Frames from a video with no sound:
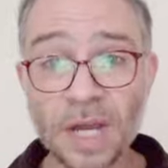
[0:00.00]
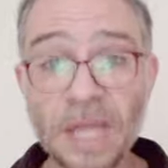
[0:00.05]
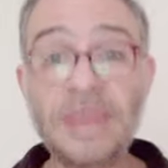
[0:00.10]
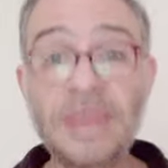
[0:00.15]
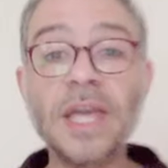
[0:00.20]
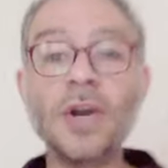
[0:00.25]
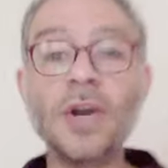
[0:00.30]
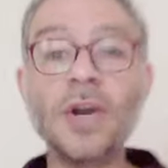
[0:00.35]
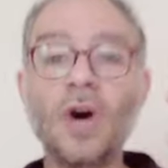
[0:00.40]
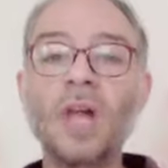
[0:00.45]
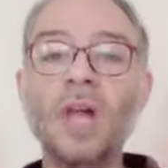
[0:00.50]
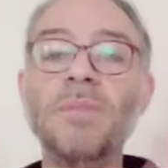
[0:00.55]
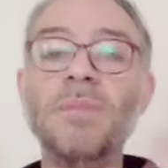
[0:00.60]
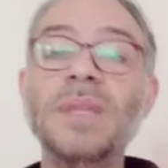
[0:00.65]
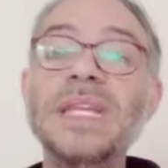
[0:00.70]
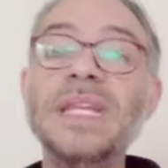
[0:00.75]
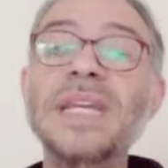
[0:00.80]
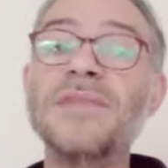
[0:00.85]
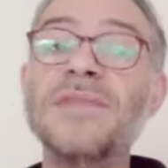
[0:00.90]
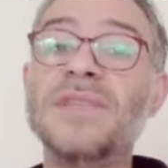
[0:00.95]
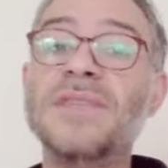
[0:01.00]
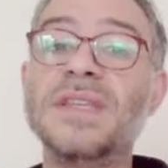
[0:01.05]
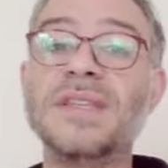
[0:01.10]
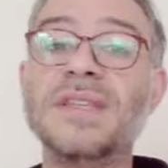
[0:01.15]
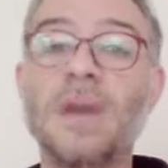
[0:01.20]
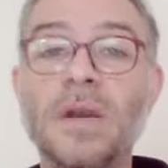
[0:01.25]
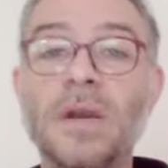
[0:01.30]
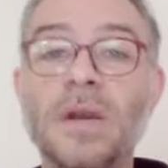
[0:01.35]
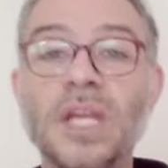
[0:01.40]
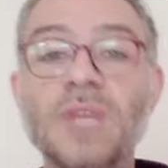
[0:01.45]
they all believe
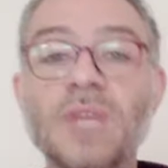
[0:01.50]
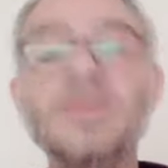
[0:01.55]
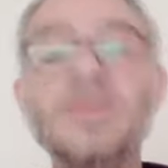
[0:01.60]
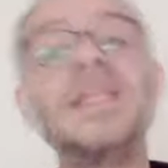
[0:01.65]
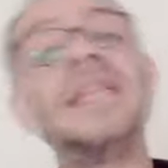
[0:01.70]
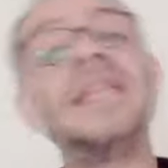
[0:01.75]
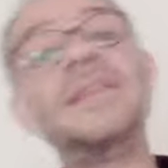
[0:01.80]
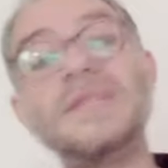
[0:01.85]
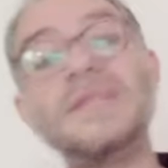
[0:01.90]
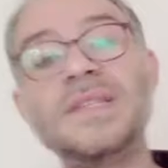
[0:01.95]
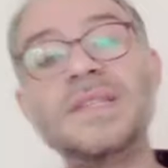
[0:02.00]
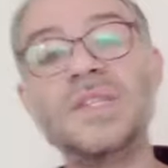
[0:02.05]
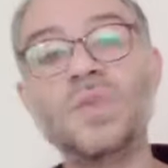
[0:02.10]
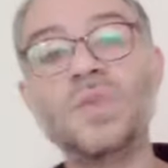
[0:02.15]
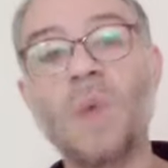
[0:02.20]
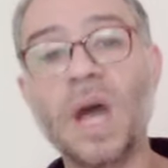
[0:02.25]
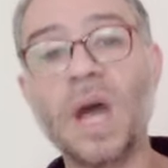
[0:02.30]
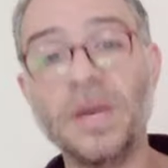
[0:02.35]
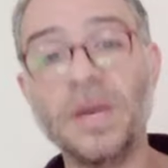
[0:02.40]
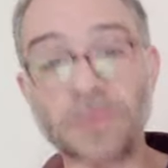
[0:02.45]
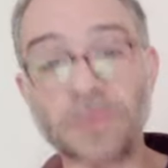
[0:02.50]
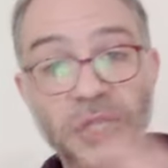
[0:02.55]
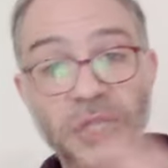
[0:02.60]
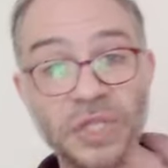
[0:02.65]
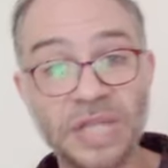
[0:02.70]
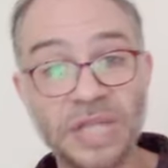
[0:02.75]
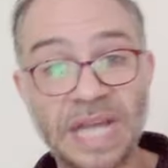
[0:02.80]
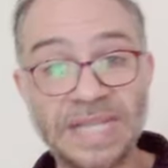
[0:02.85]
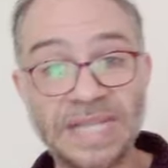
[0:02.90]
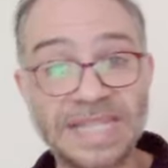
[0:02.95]
this argument and this is why we
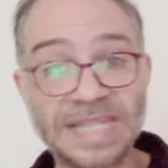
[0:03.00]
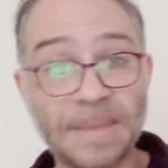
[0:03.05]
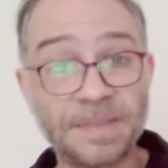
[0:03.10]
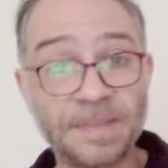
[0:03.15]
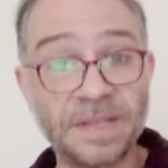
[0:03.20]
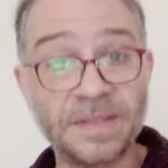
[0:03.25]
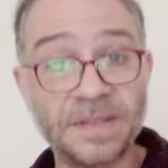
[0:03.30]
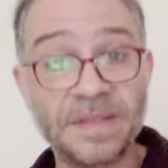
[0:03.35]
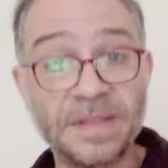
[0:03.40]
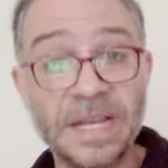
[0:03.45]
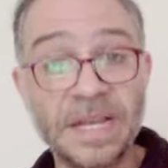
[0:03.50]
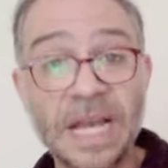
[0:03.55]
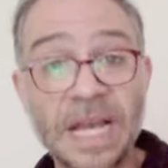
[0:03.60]
should accept it.